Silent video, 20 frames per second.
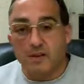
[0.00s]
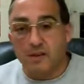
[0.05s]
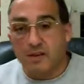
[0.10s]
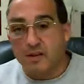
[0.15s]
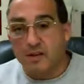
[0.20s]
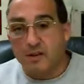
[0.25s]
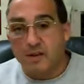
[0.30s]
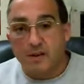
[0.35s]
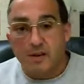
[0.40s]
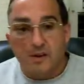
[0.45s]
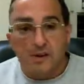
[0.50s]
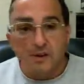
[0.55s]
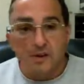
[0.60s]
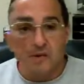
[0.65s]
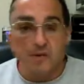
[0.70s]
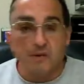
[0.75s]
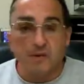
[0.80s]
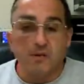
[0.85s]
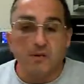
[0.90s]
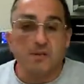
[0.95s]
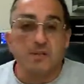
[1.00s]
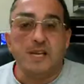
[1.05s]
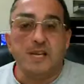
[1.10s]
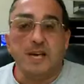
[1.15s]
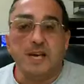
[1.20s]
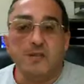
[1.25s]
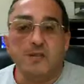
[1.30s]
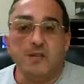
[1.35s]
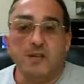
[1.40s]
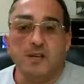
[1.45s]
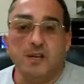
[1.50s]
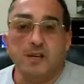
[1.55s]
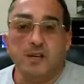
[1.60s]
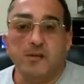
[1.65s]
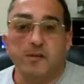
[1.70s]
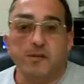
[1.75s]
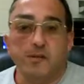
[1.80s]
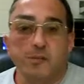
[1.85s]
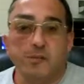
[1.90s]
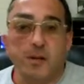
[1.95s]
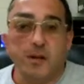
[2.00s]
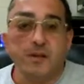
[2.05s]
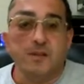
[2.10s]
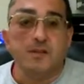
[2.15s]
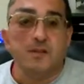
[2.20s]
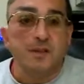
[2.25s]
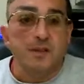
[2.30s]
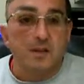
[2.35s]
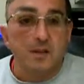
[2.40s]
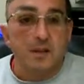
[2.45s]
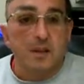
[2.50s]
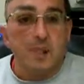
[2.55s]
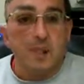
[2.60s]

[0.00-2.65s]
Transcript: that your your attention is spent